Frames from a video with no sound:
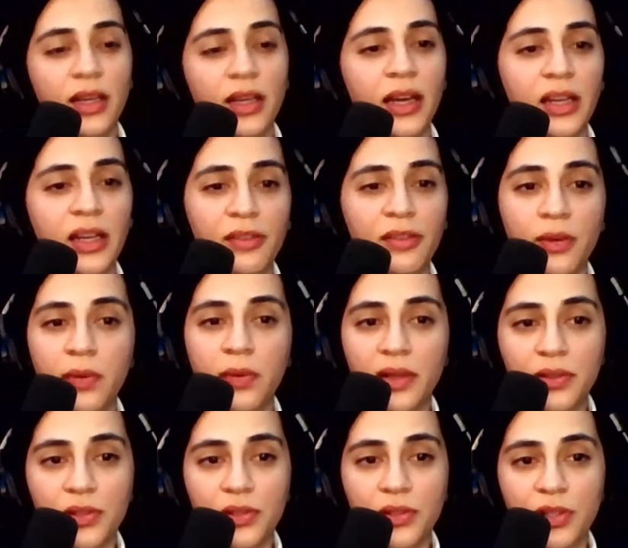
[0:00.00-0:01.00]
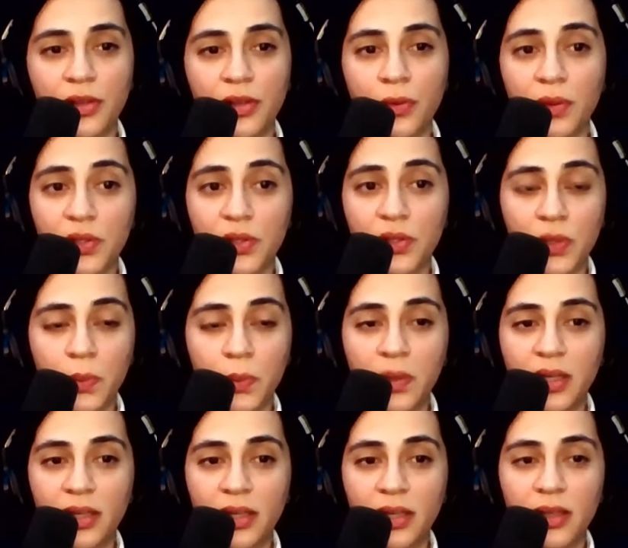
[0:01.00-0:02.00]
and if I wanted to share with
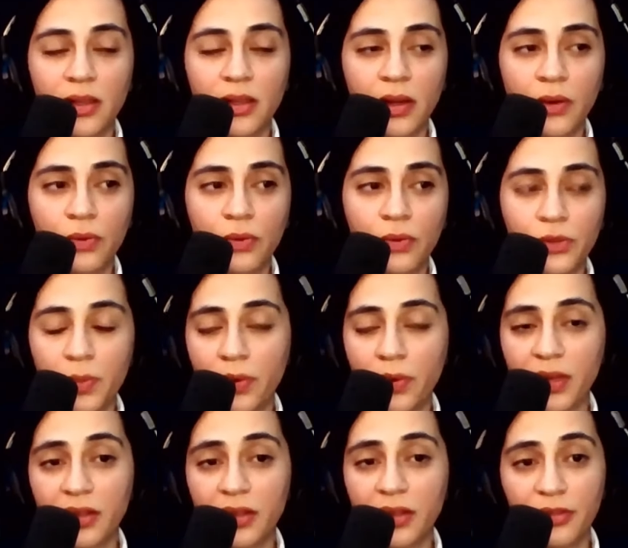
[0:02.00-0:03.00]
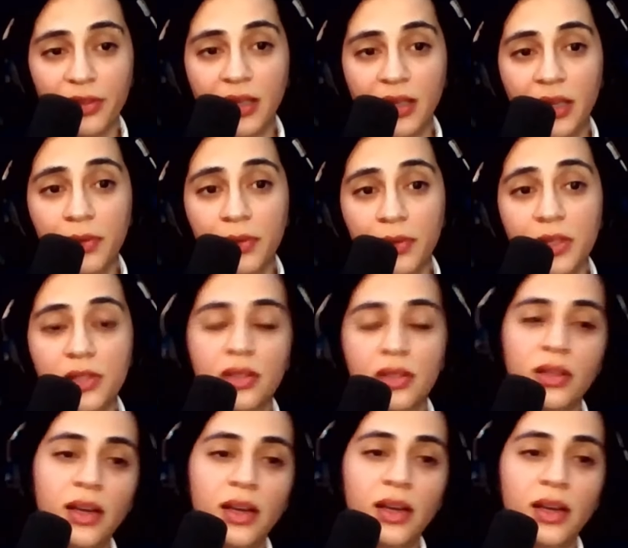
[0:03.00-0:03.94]
someone who spoke a different language,